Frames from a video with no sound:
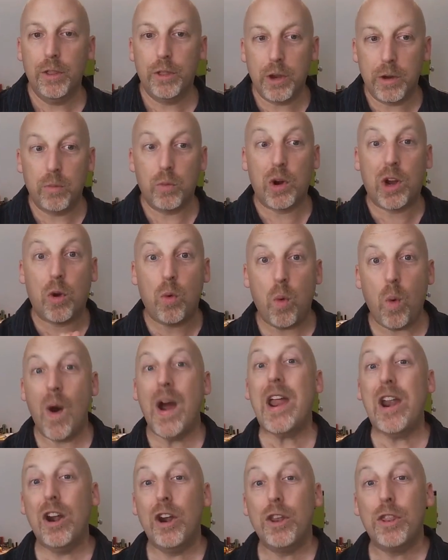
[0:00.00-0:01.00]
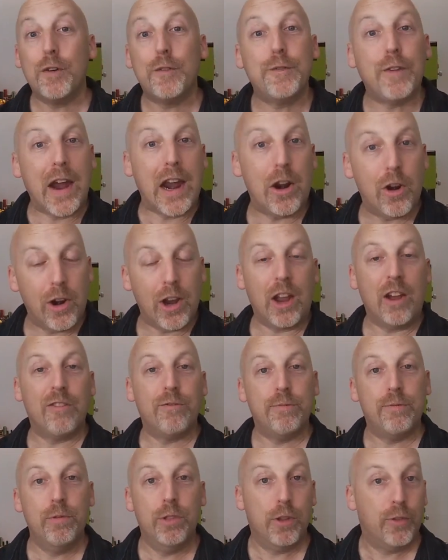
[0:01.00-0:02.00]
that required the firing of